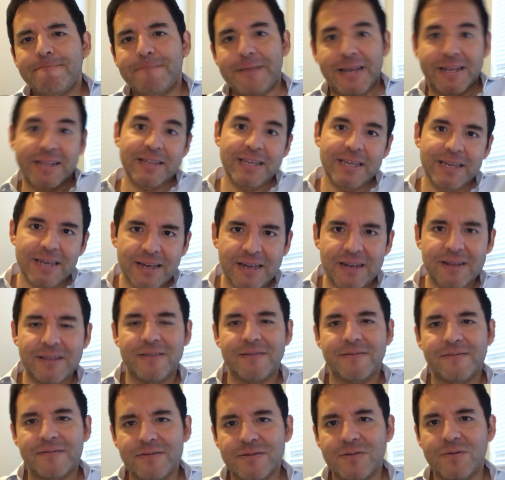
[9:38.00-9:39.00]
technique,
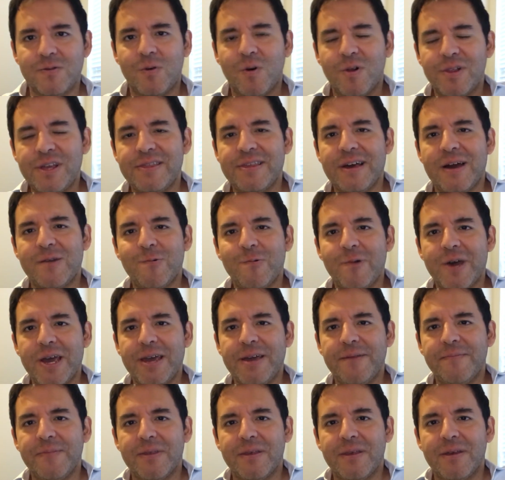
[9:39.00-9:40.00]
to call it that
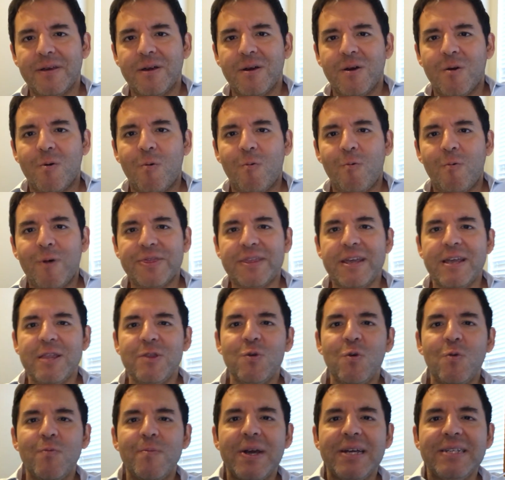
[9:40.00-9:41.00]
way, what they
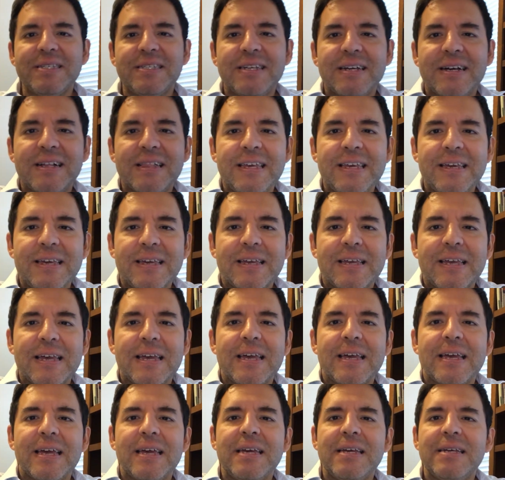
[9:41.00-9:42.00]
do basically
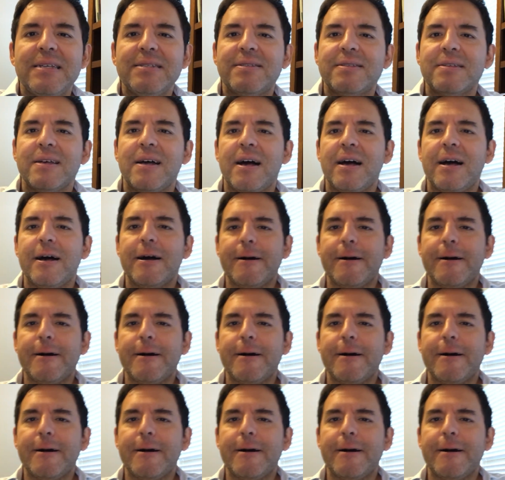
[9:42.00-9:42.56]
is they